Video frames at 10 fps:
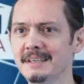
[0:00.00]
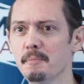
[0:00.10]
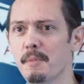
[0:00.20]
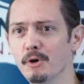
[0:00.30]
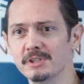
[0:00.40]

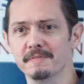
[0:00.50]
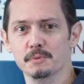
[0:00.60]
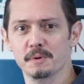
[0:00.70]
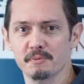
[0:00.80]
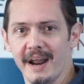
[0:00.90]
you know, most of
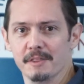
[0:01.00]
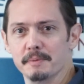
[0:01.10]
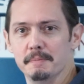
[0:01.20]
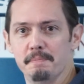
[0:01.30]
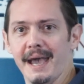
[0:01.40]
us would
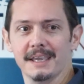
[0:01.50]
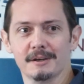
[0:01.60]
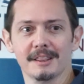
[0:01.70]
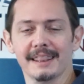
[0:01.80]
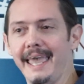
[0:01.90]
rather be back
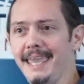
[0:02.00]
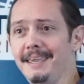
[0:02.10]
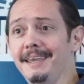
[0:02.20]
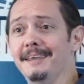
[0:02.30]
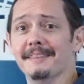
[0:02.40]
here
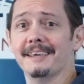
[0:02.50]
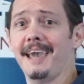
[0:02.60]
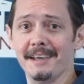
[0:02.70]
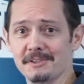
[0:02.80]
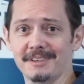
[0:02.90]
laying in the
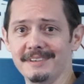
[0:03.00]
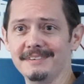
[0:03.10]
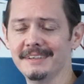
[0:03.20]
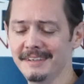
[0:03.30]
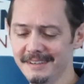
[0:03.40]

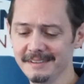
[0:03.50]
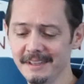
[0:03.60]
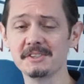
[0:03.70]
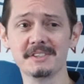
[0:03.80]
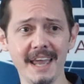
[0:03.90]
casket
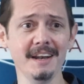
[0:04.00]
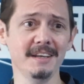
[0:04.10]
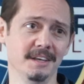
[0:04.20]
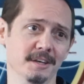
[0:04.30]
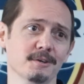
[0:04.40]
than
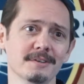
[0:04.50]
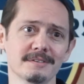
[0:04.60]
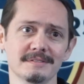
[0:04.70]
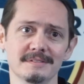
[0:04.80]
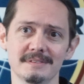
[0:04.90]
standing here
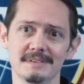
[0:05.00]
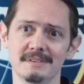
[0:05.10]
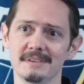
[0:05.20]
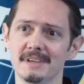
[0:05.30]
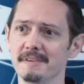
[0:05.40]

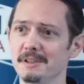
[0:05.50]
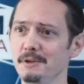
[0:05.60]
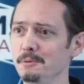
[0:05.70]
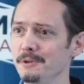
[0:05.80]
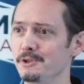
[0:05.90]
giving
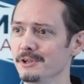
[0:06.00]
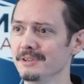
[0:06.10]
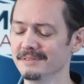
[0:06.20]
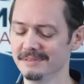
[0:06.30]
eulogy.